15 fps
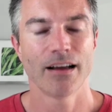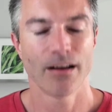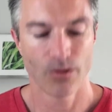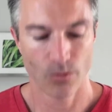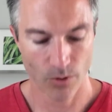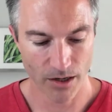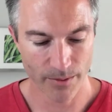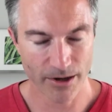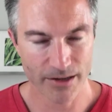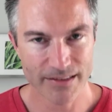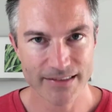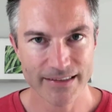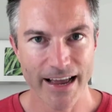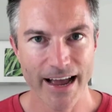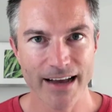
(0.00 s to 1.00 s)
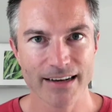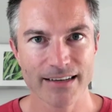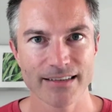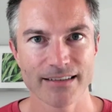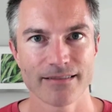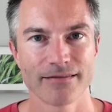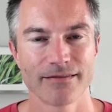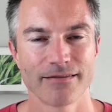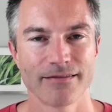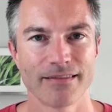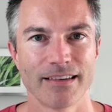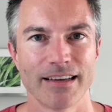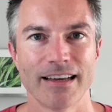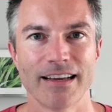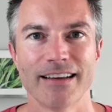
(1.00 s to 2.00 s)
What about snacks?
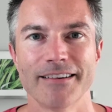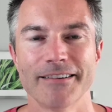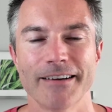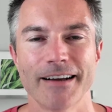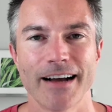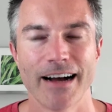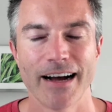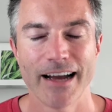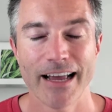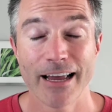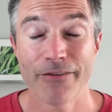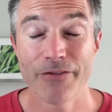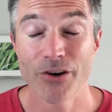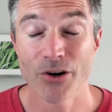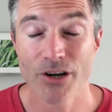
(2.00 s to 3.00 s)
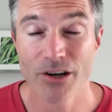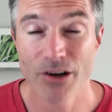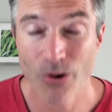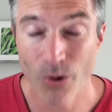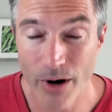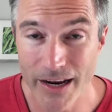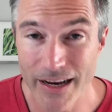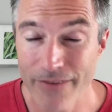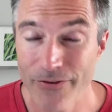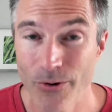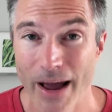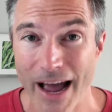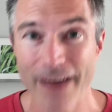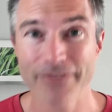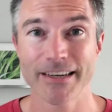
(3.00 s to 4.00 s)
If you
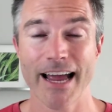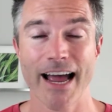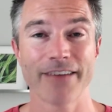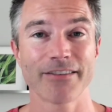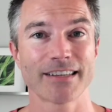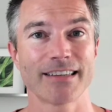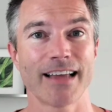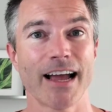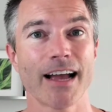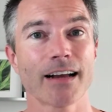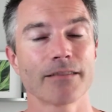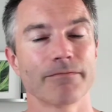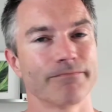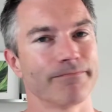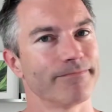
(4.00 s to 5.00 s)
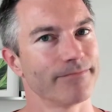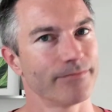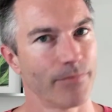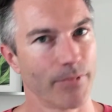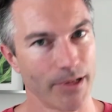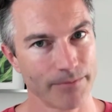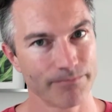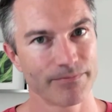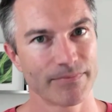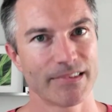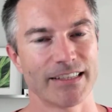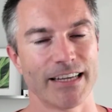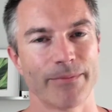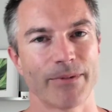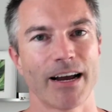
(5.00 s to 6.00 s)
have to have a snack, well,
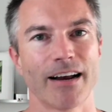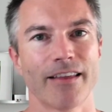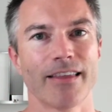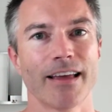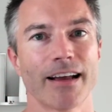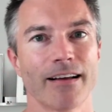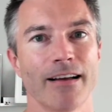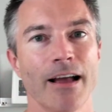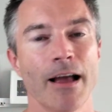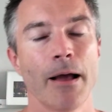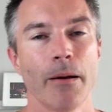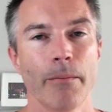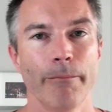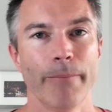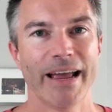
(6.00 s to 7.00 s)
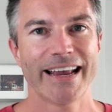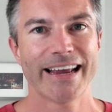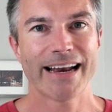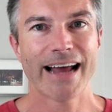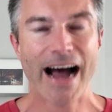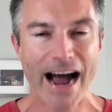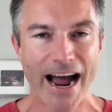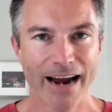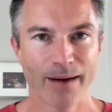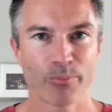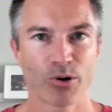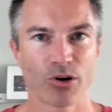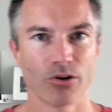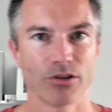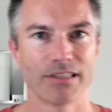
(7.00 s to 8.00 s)
same kind of thing. Make it a high
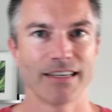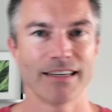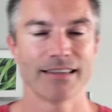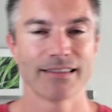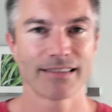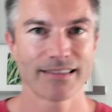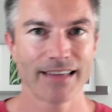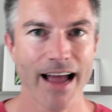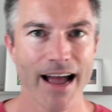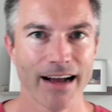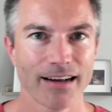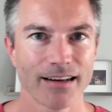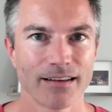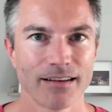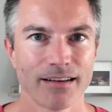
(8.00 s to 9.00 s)
protein snack.